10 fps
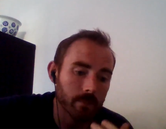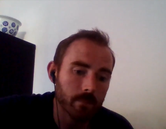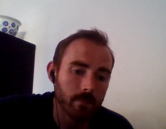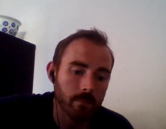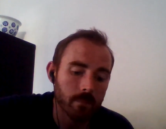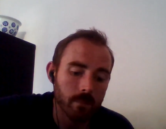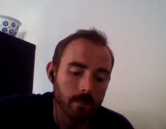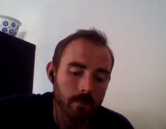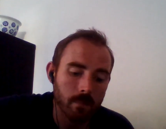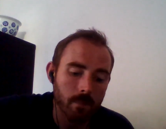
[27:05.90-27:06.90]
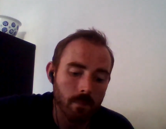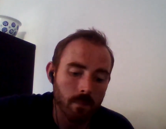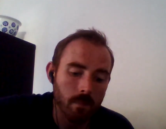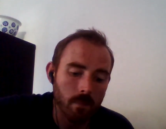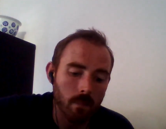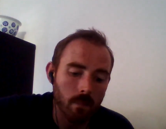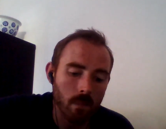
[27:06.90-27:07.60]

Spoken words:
No one is speaking in this clip.